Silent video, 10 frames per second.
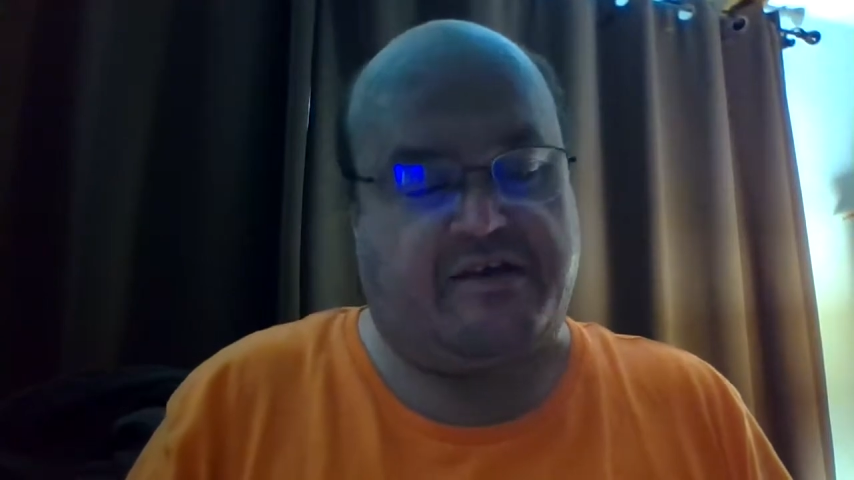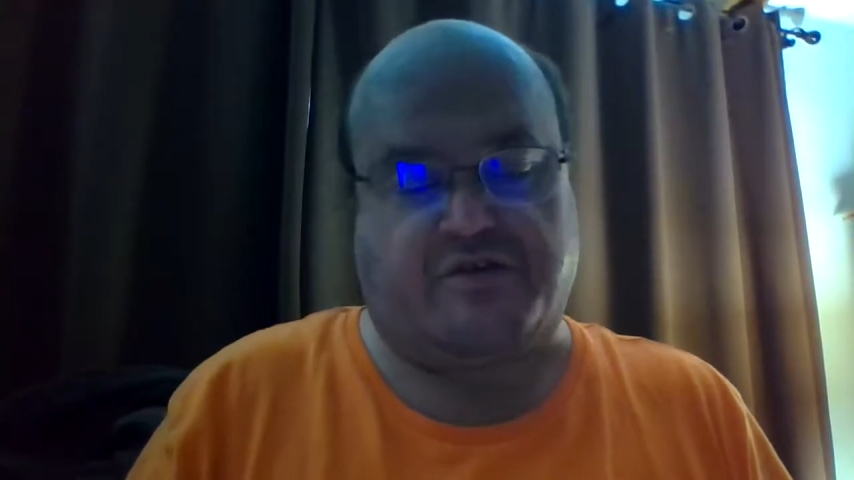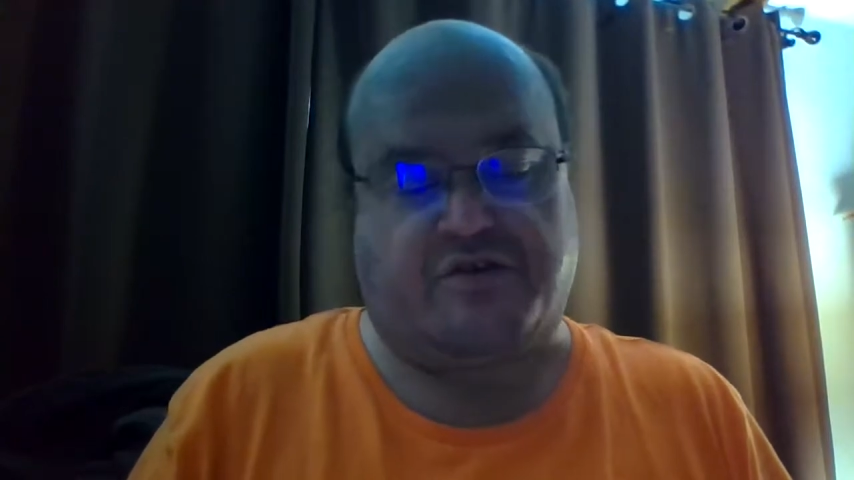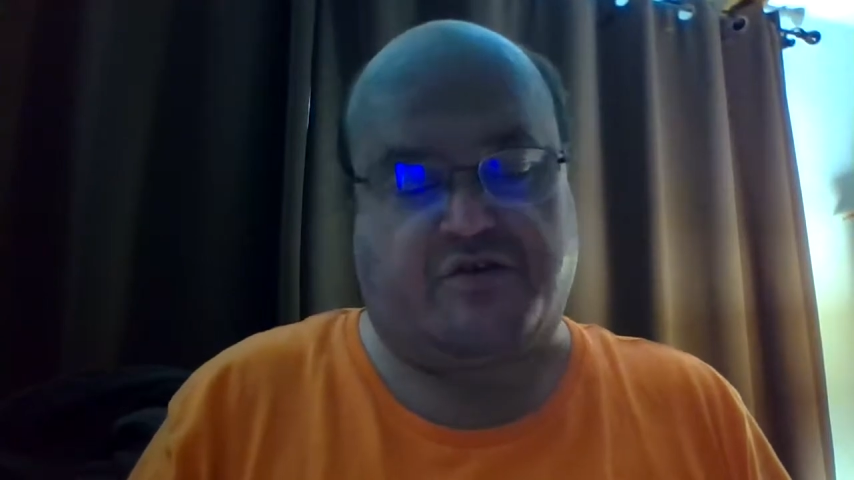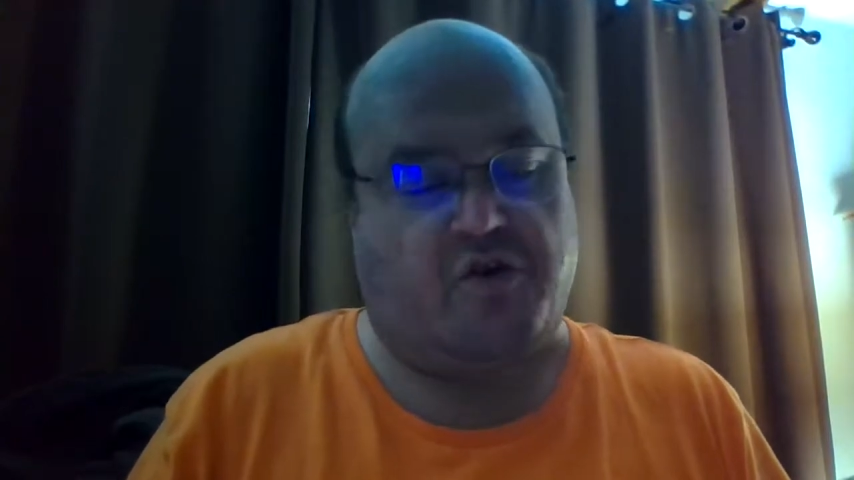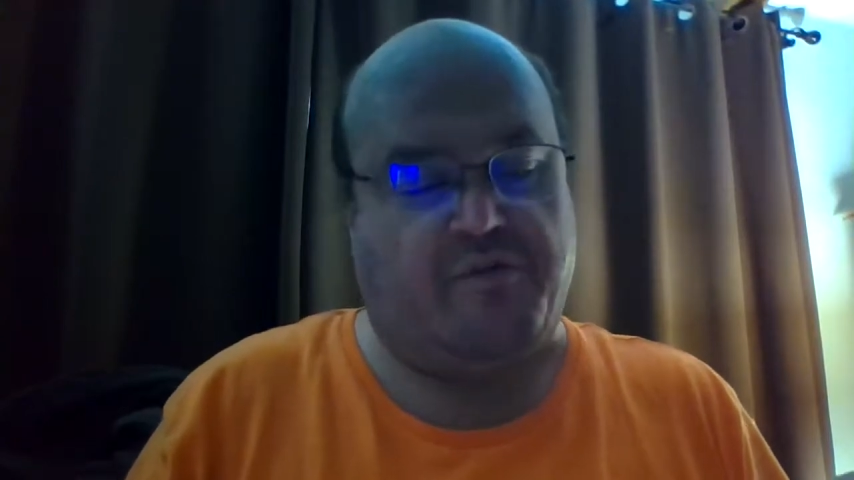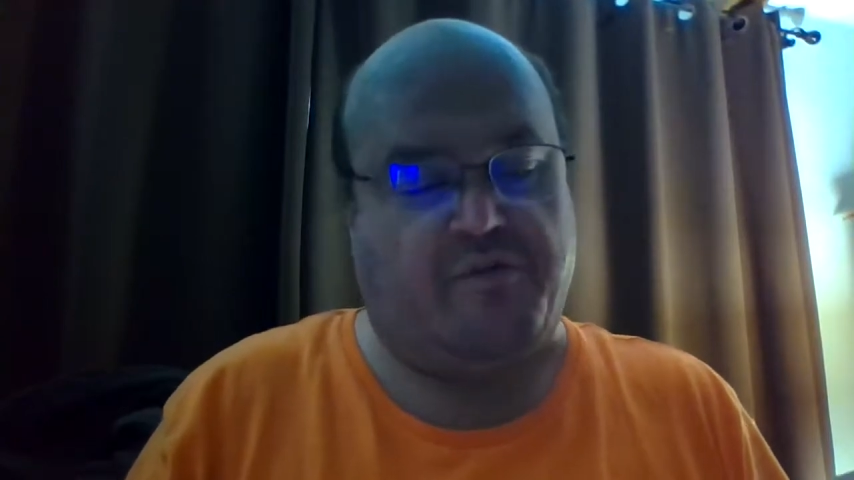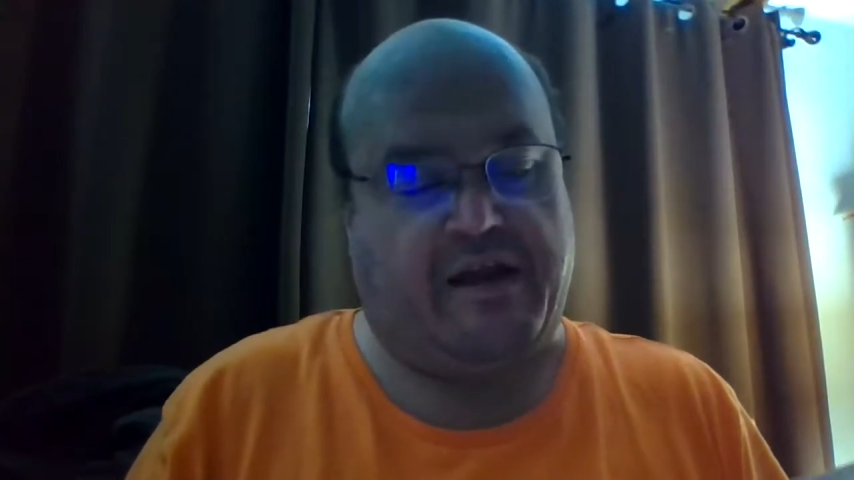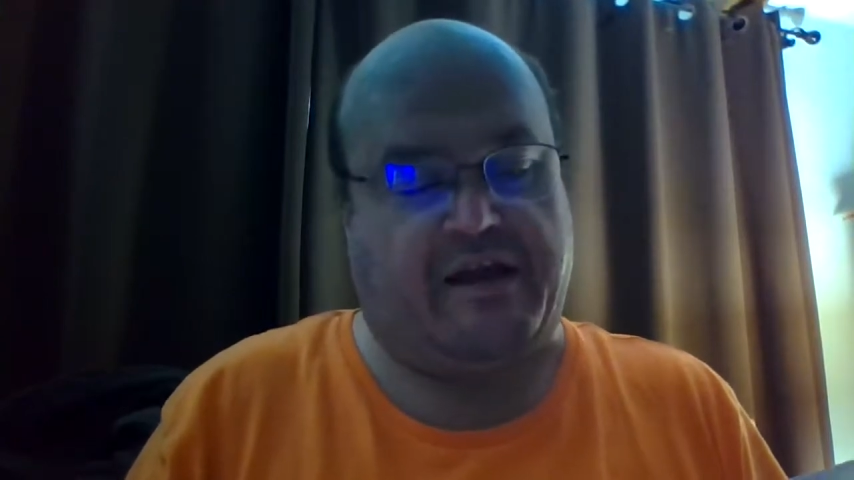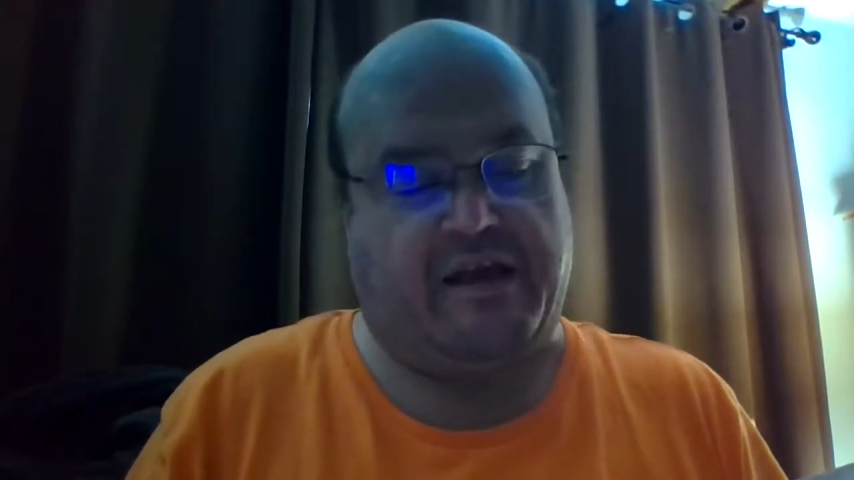so
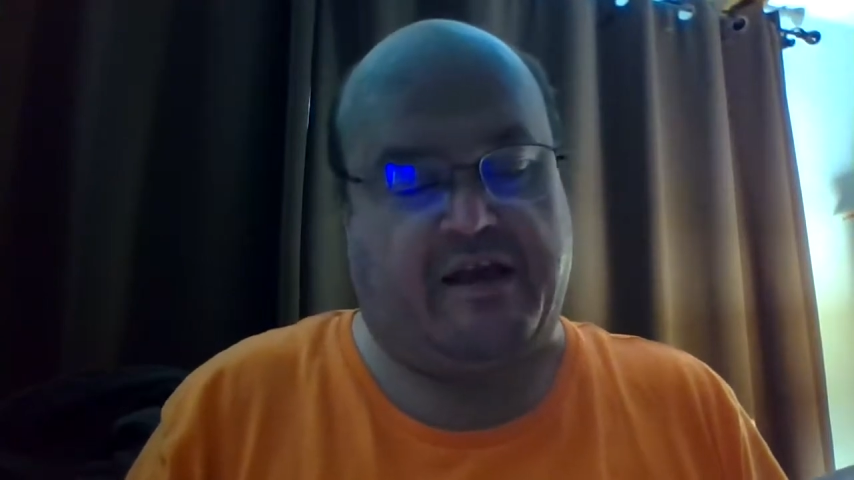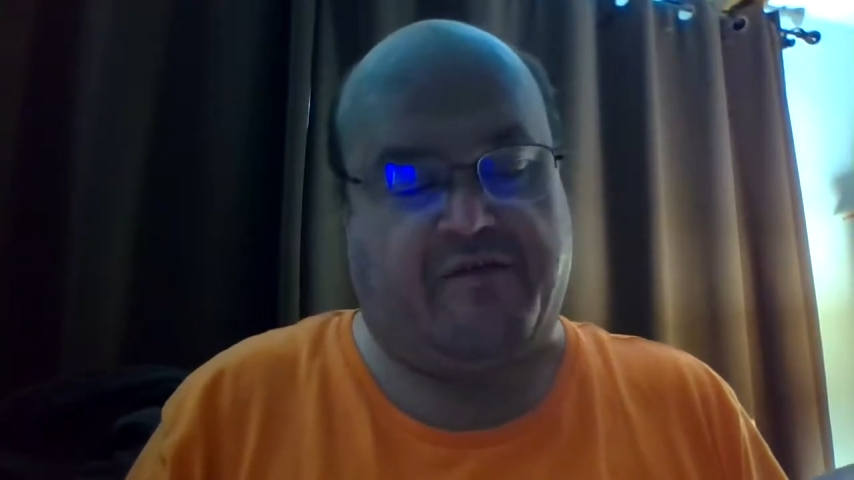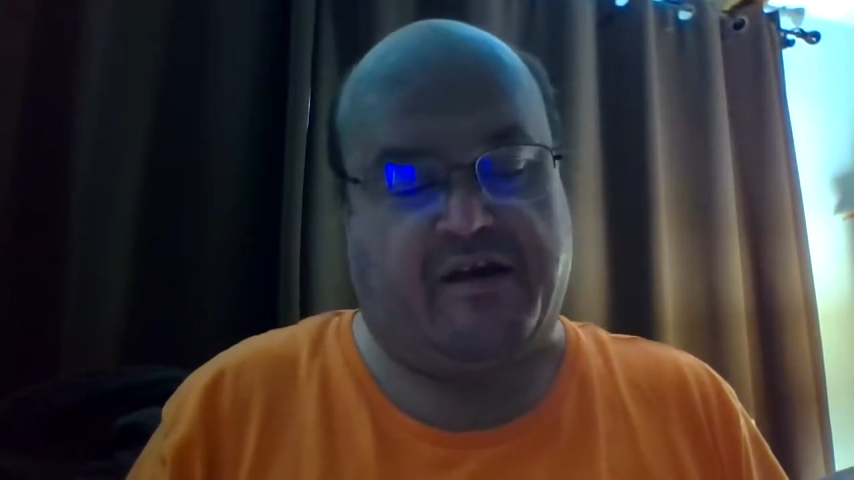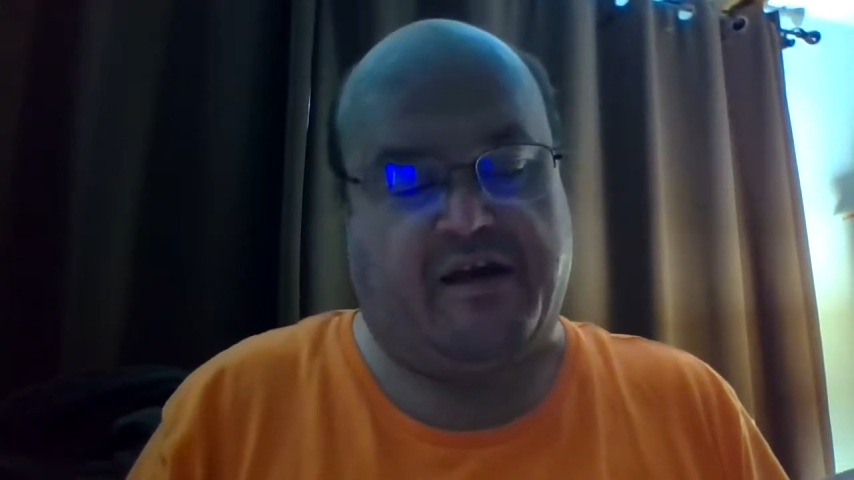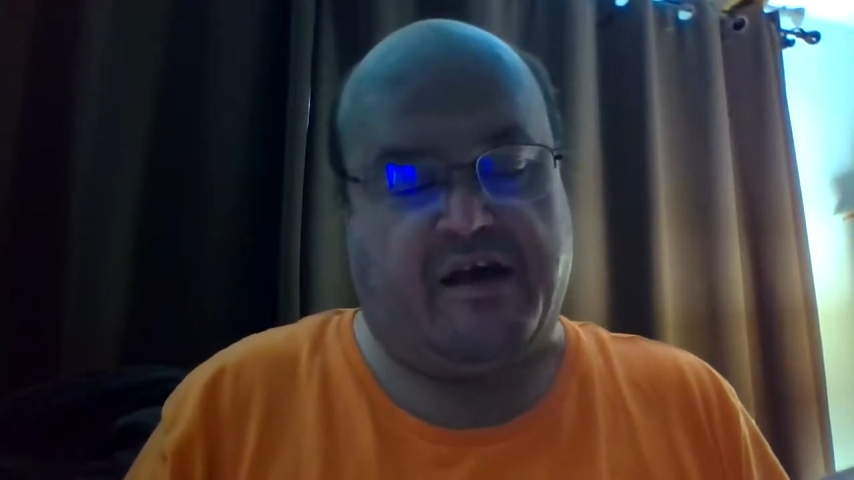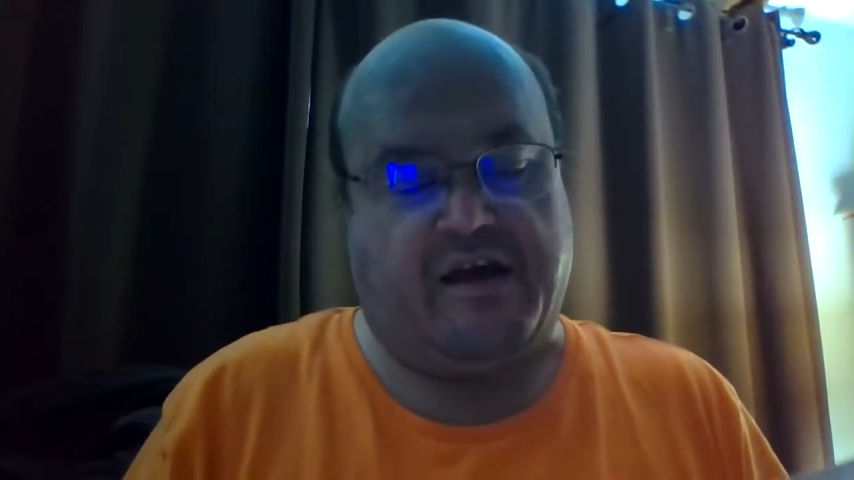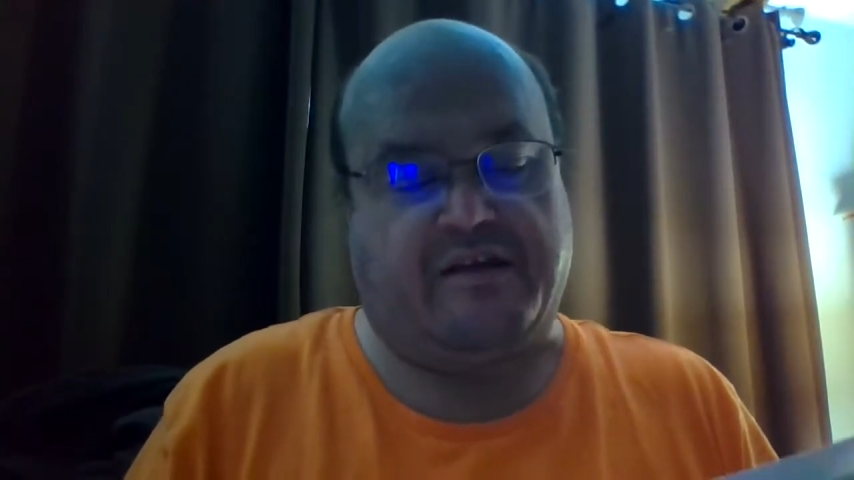many even